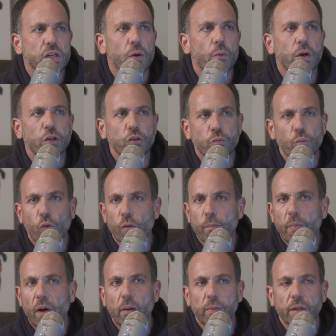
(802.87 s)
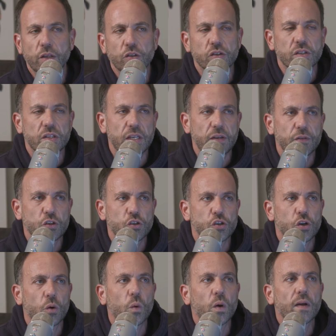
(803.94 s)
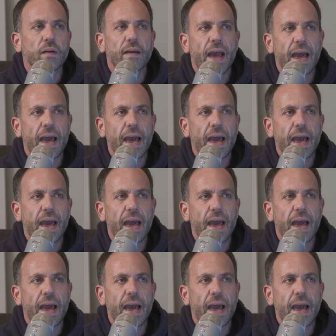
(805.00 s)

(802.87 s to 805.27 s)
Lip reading: and I want to do more in public just to even show